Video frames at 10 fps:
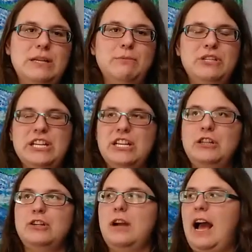in
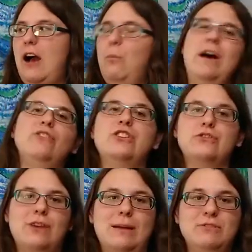particular how well she
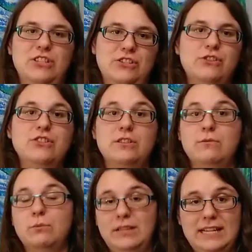describes sisters
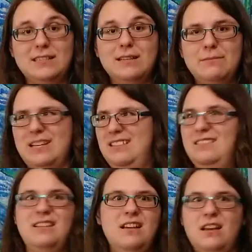and relates to them, because,